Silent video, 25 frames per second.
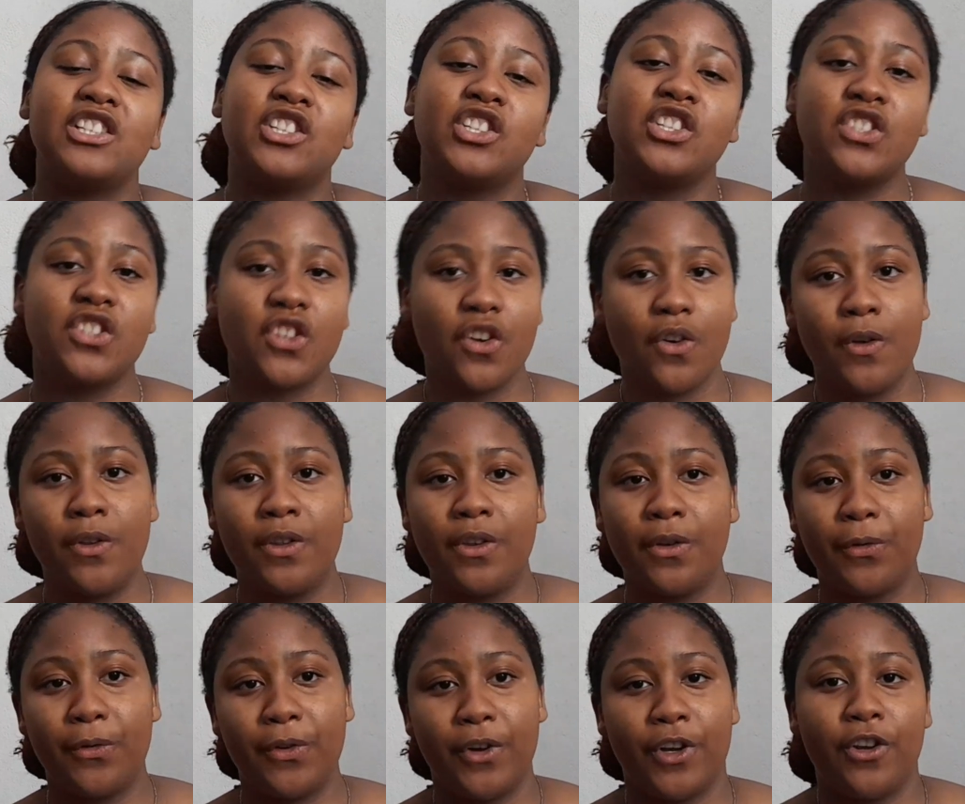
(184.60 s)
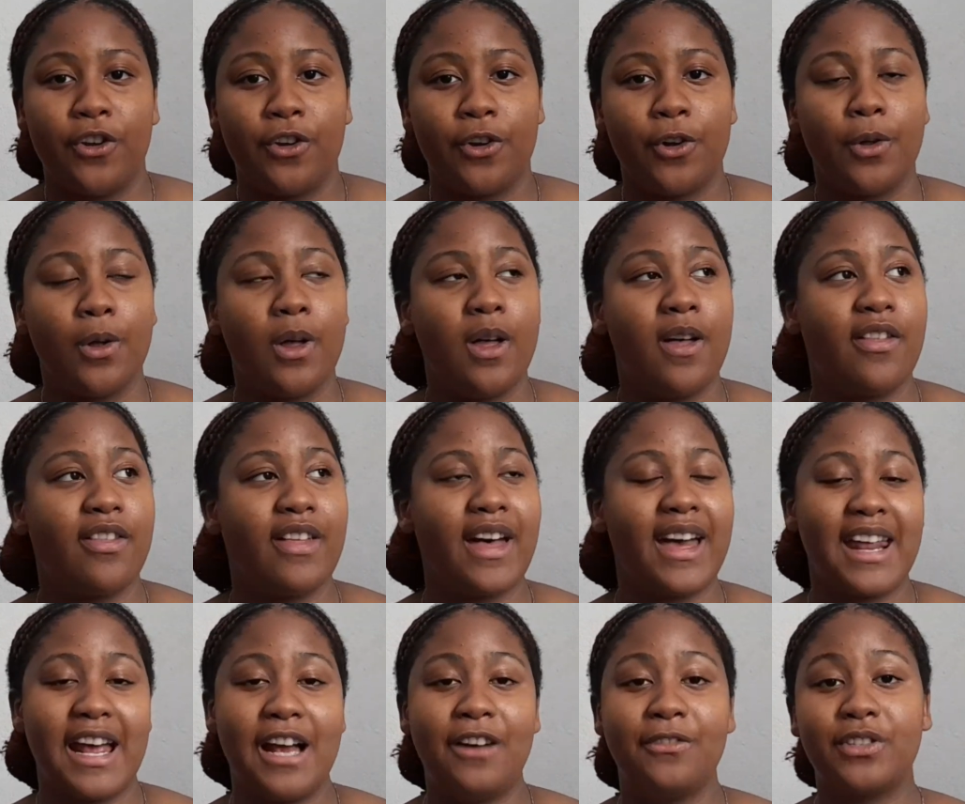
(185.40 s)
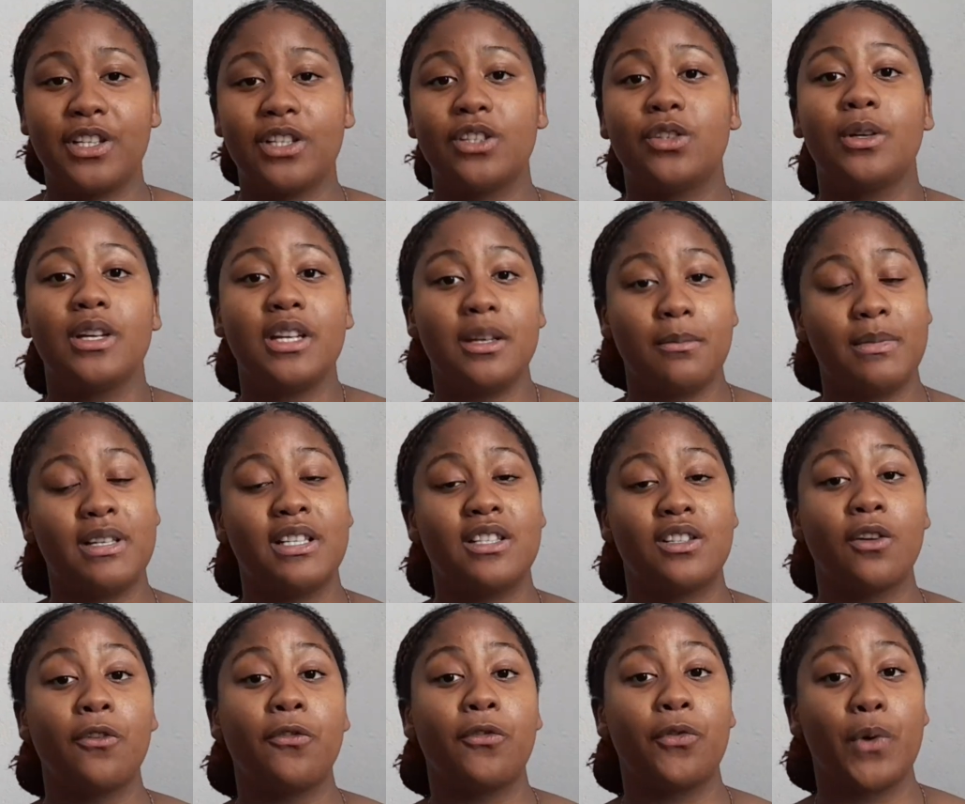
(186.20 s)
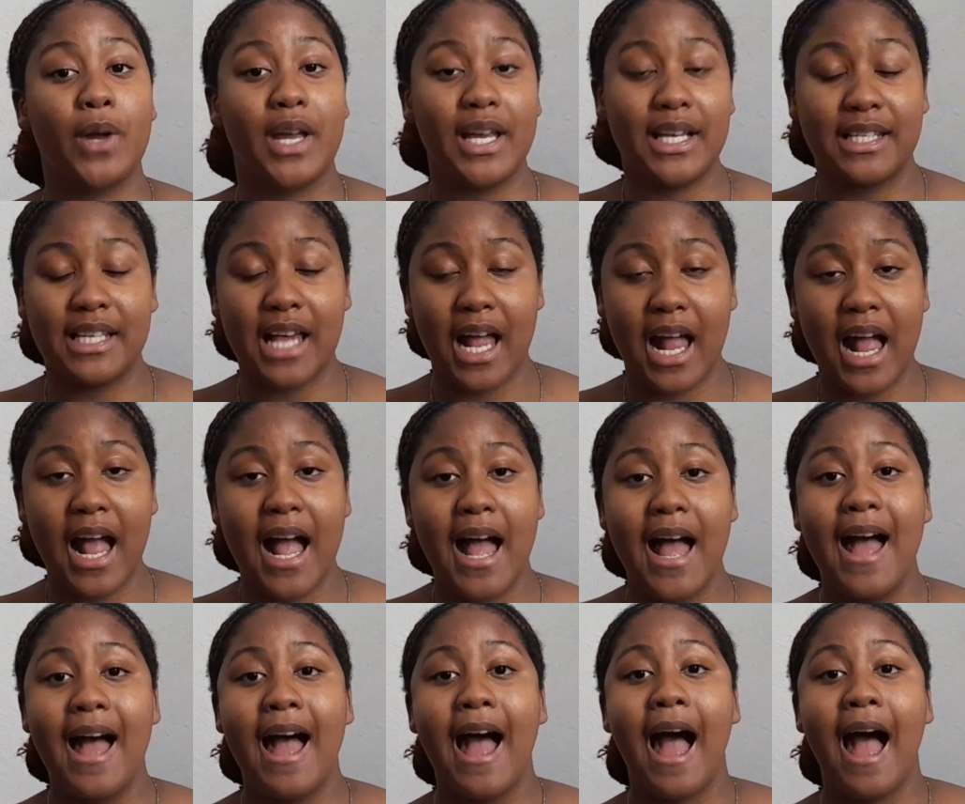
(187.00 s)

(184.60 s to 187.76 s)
you saw in the video, that after 20 minutes of waiting,